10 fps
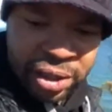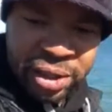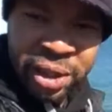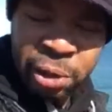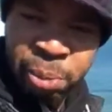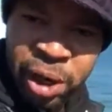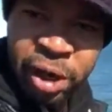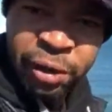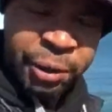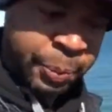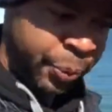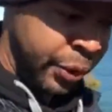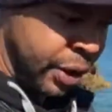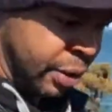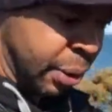see them off.
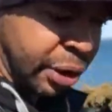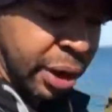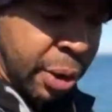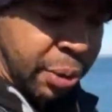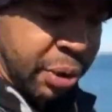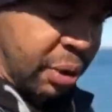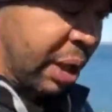I want to talk with you